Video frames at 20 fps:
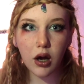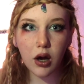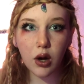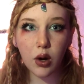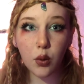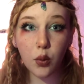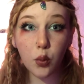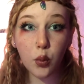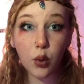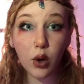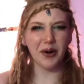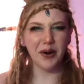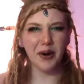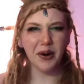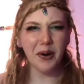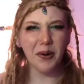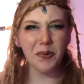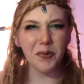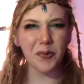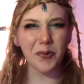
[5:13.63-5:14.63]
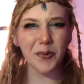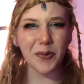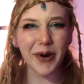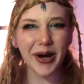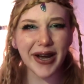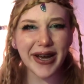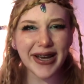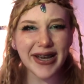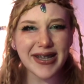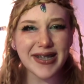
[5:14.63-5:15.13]
What?
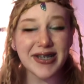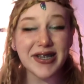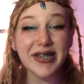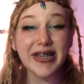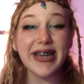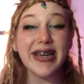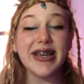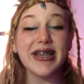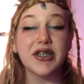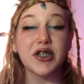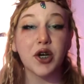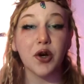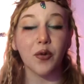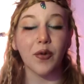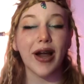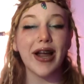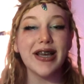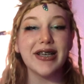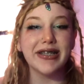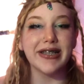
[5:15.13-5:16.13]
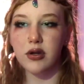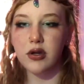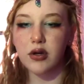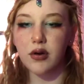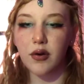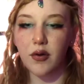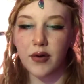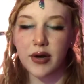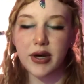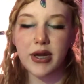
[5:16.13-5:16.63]
She is crazy. You
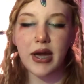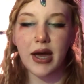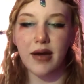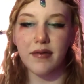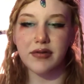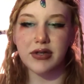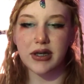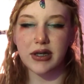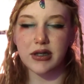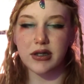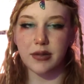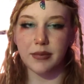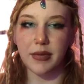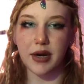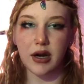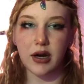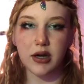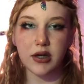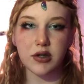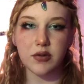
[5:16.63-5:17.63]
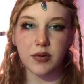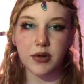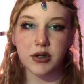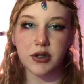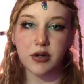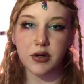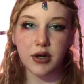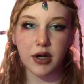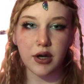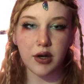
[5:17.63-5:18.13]
already have 6 demerits, but
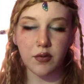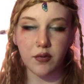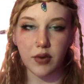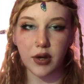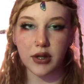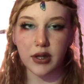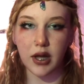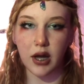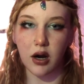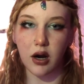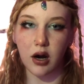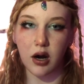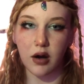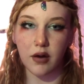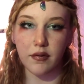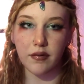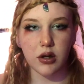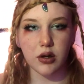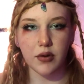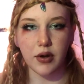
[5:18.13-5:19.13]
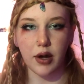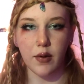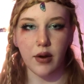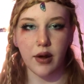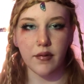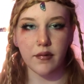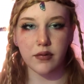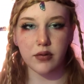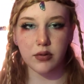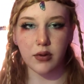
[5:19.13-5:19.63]
you couldn't run that off. You now
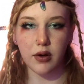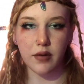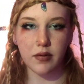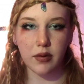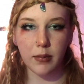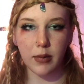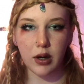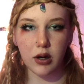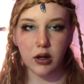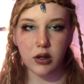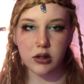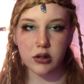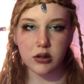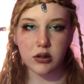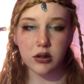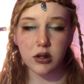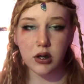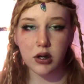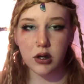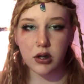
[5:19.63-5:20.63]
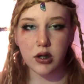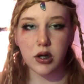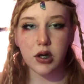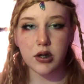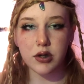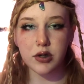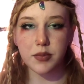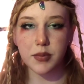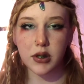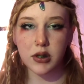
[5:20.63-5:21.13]
have 12 demerits. You're
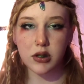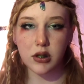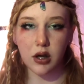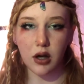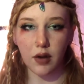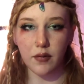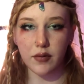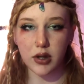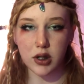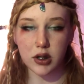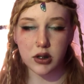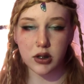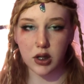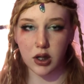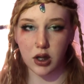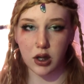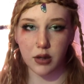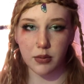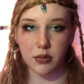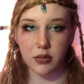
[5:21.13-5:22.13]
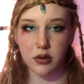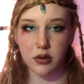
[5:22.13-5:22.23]
dismissed off of this team.